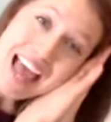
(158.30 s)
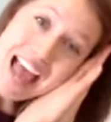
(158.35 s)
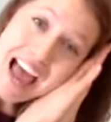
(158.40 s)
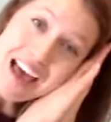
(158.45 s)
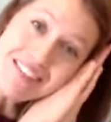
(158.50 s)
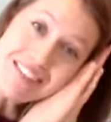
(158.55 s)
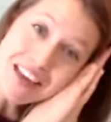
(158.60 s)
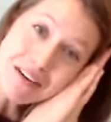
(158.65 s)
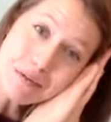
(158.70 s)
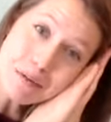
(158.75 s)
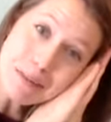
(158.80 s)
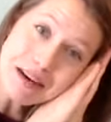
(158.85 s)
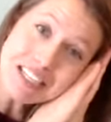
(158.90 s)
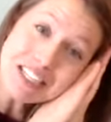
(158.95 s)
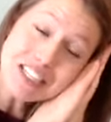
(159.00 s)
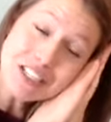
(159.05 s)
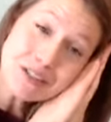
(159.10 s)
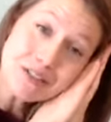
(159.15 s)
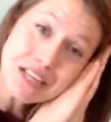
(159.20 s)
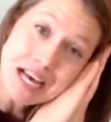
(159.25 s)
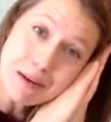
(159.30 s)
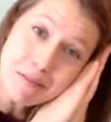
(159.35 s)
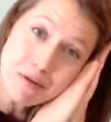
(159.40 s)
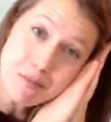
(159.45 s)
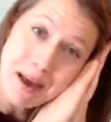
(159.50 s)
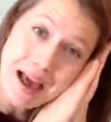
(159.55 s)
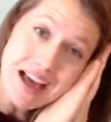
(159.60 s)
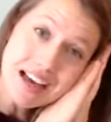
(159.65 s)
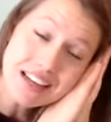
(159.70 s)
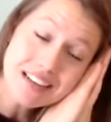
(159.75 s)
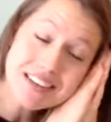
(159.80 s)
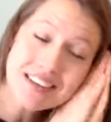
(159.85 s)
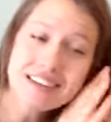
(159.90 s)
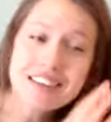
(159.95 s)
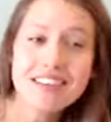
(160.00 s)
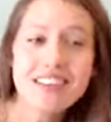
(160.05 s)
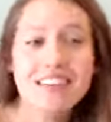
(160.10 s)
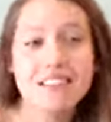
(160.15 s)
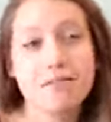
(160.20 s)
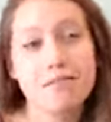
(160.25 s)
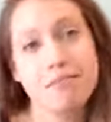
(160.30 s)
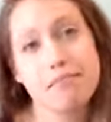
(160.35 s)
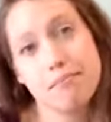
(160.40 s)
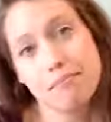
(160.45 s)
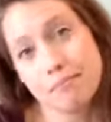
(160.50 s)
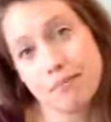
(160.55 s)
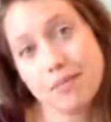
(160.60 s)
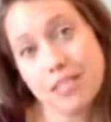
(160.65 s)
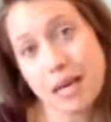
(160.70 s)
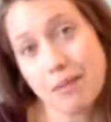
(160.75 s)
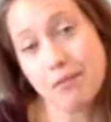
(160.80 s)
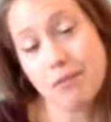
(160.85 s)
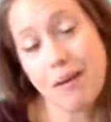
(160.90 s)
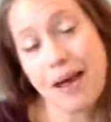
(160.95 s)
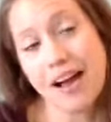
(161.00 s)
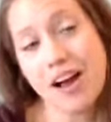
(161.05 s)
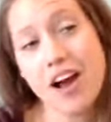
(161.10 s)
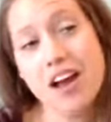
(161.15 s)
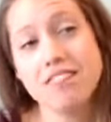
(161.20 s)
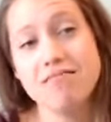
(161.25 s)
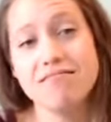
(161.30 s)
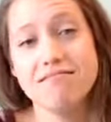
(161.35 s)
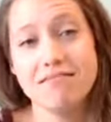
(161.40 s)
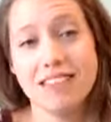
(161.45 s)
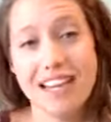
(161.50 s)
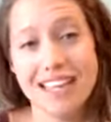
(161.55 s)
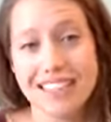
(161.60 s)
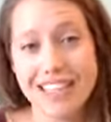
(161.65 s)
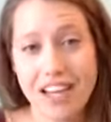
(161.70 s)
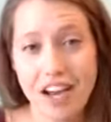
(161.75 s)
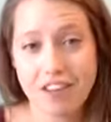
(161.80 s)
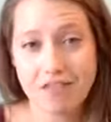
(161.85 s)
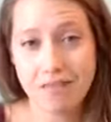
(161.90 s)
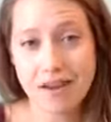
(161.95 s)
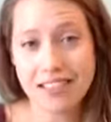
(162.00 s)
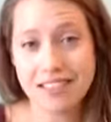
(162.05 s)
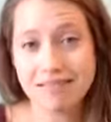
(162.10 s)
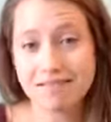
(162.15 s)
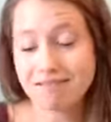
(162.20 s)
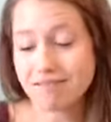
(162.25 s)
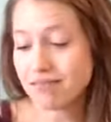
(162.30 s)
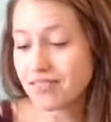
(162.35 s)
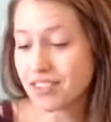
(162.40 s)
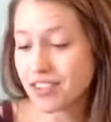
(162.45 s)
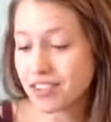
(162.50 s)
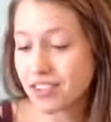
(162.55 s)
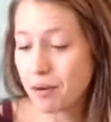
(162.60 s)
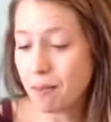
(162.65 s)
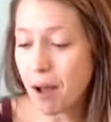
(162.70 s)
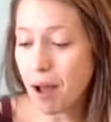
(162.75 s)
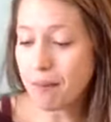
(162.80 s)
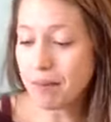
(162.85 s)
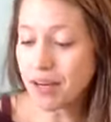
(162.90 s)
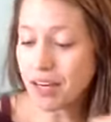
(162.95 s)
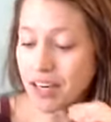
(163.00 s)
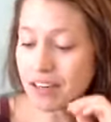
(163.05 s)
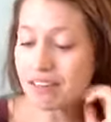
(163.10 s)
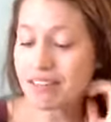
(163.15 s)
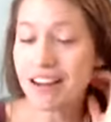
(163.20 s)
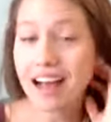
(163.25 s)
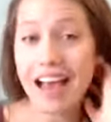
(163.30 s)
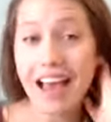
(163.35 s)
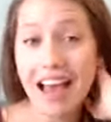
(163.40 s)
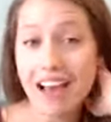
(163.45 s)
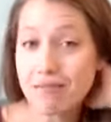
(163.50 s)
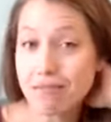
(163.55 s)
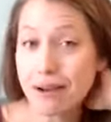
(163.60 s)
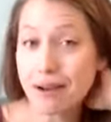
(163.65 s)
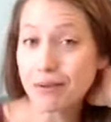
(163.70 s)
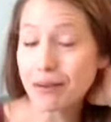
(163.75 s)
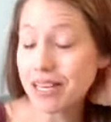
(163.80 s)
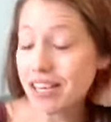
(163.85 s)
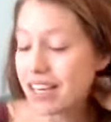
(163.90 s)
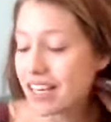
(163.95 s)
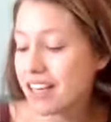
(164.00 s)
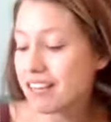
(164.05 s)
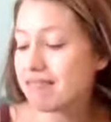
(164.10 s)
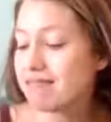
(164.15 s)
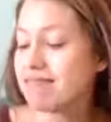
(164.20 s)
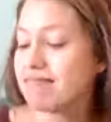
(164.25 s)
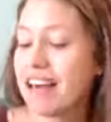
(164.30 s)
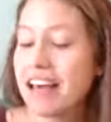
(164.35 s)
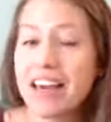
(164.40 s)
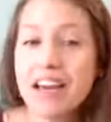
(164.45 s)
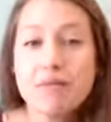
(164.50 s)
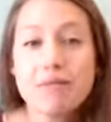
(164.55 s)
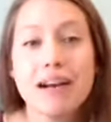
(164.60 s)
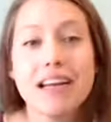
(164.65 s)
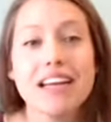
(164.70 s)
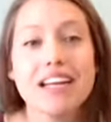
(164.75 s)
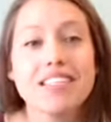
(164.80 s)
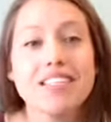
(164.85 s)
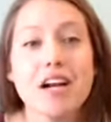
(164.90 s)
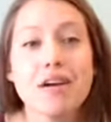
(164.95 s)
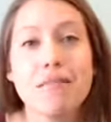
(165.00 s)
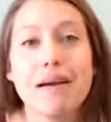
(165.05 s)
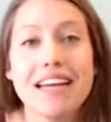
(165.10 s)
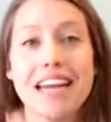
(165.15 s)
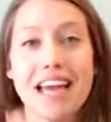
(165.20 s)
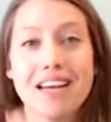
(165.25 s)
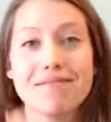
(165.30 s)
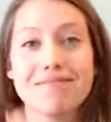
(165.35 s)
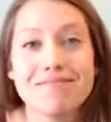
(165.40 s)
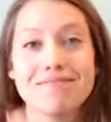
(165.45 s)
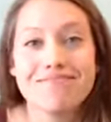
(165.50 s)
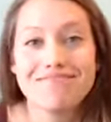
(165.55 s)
And then when my snooze comes back on, I take off my thermometer, I have my reading, and I'm ready to start my day.